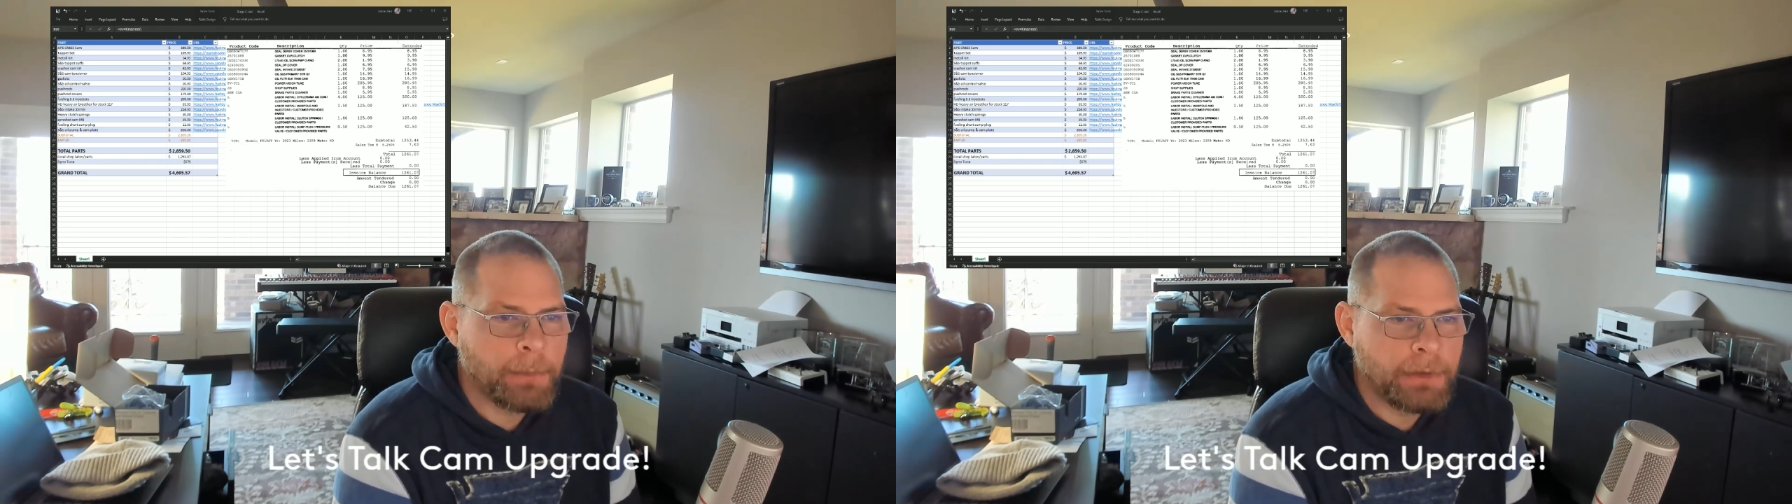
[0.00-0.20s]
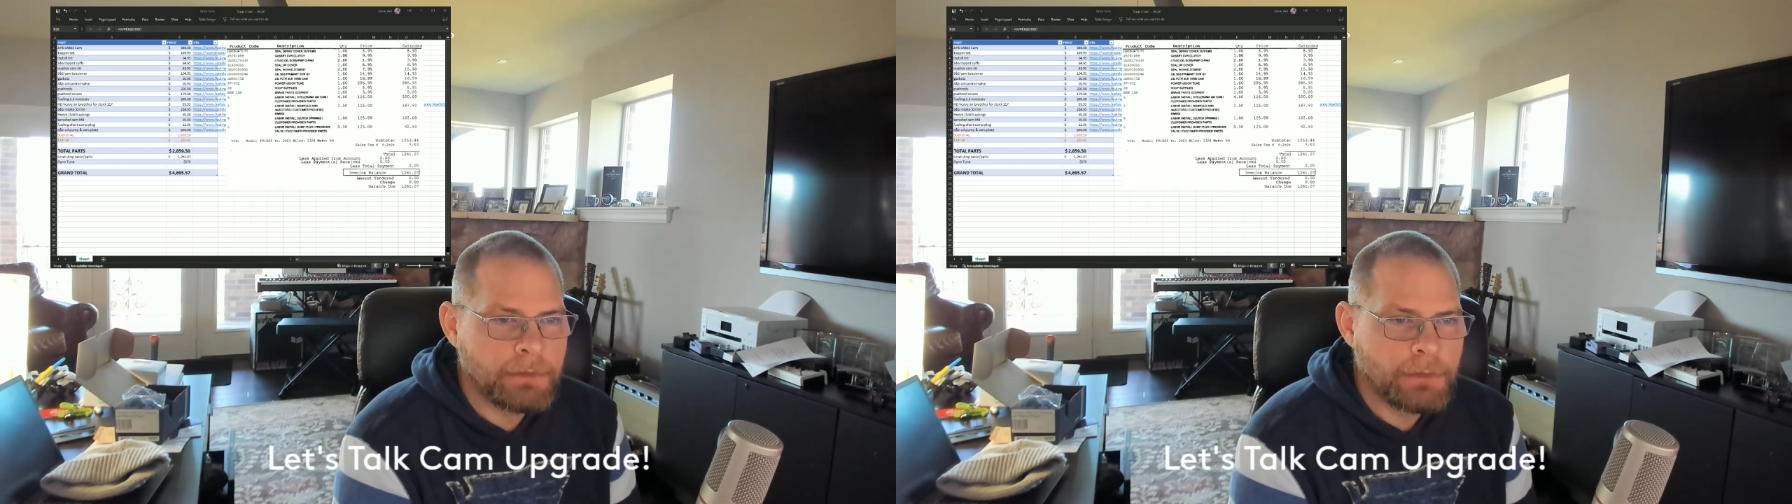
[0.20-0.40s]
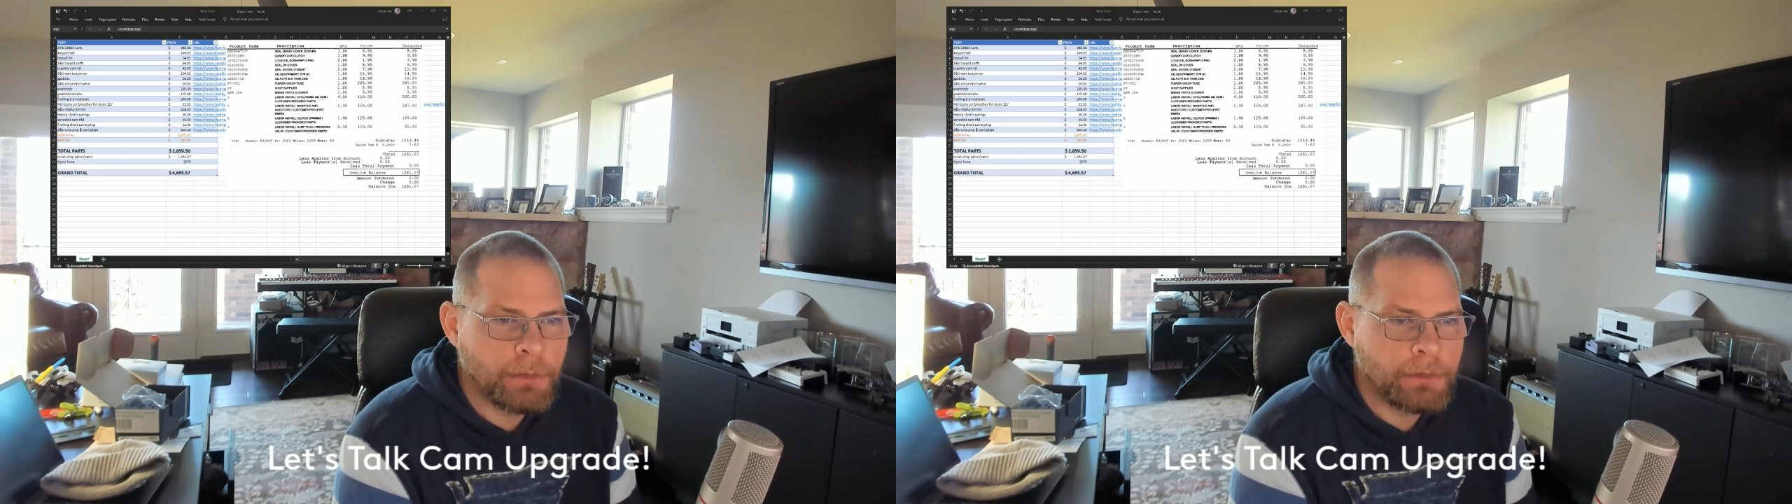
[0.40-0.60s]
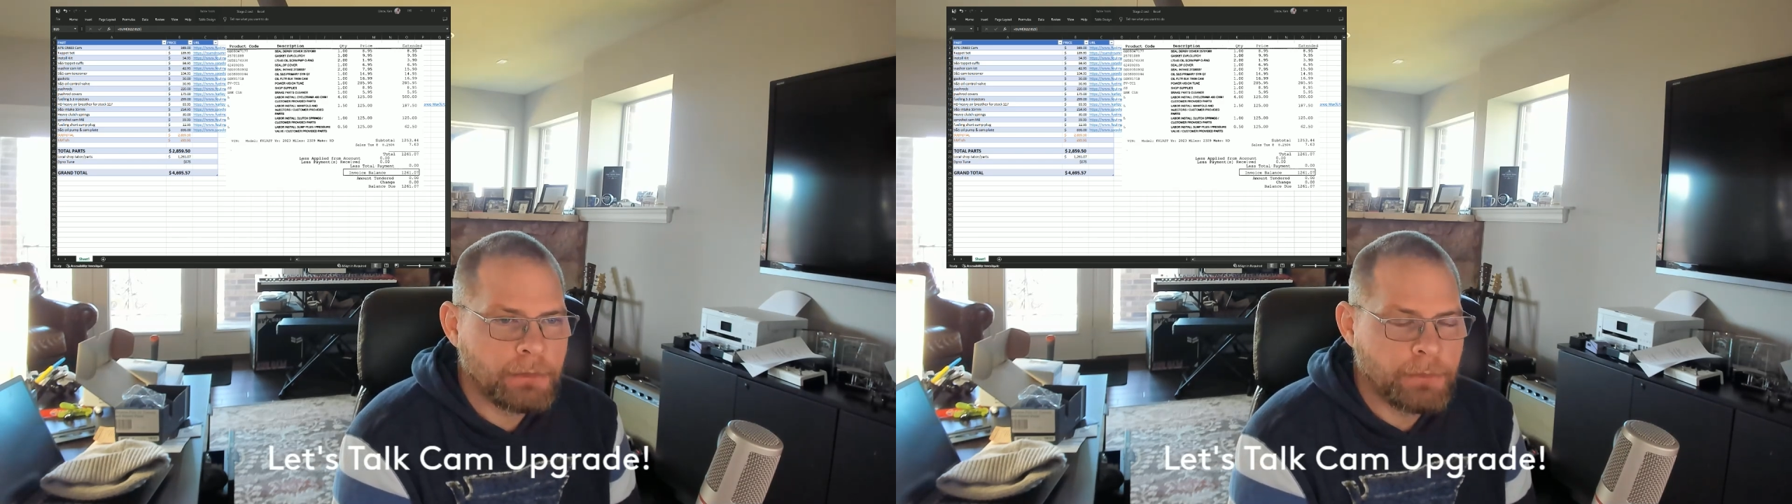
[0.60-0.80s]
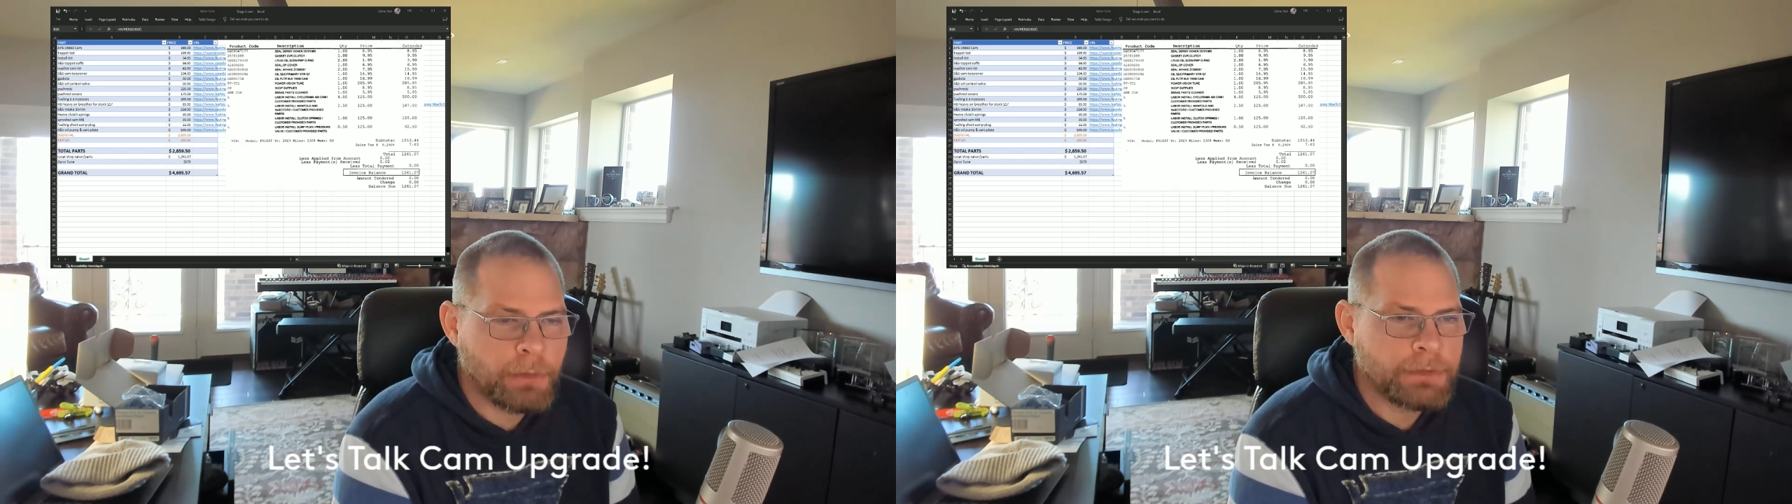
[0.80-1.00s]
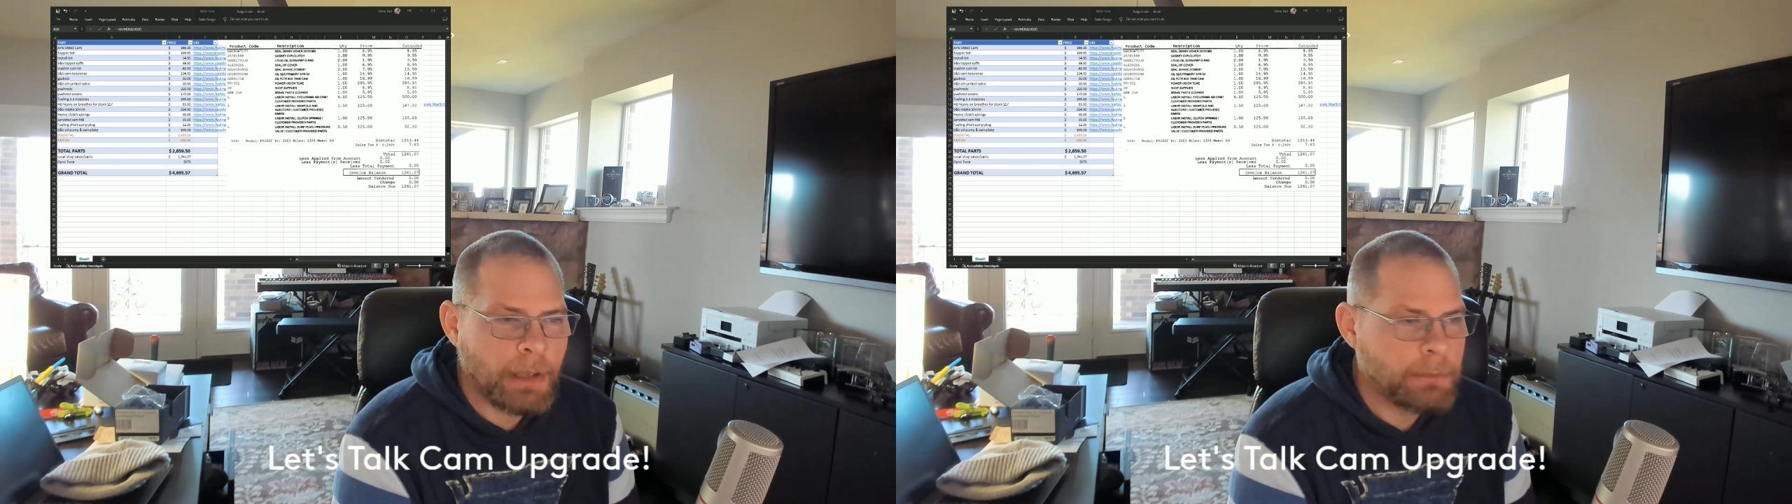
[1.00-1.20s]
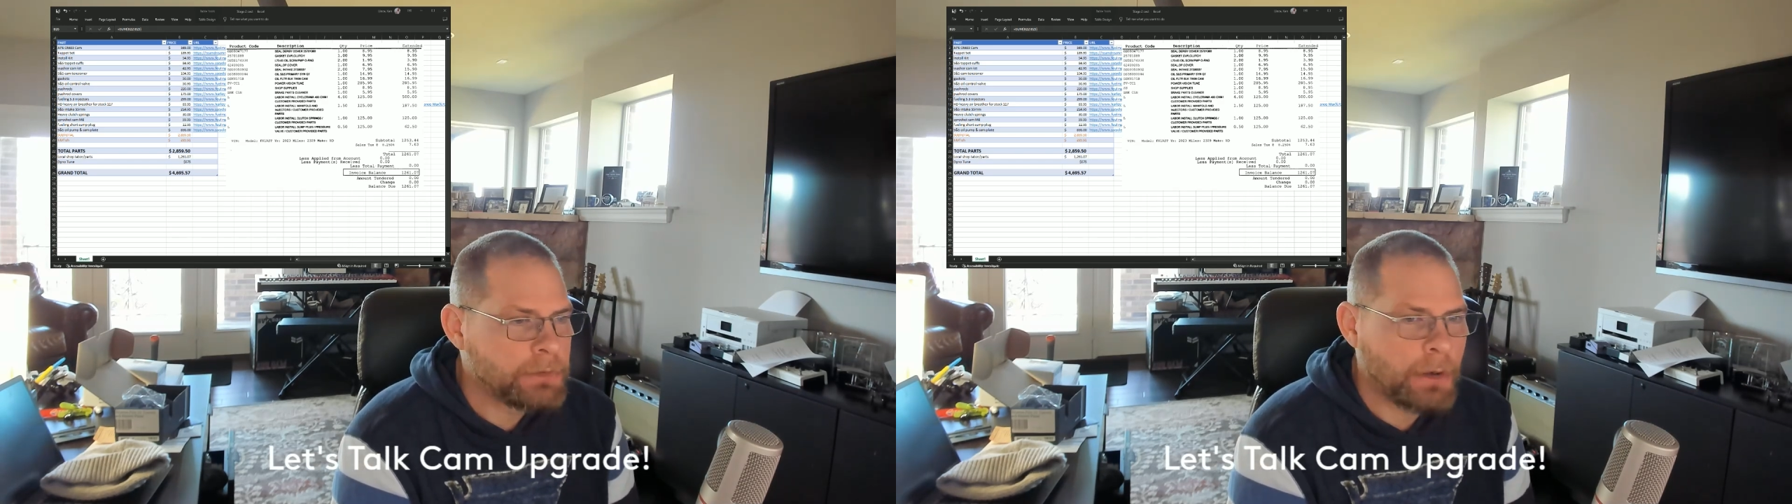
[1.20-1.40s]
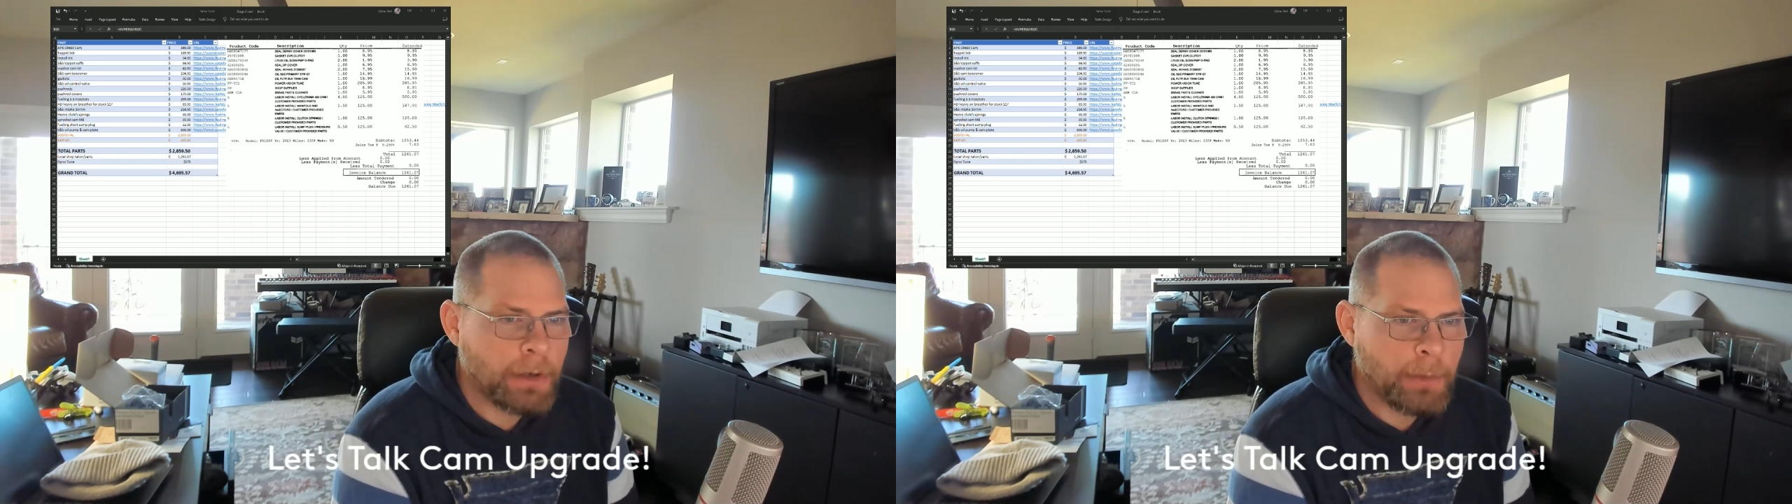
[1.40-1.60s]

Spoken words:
And so the first time you start it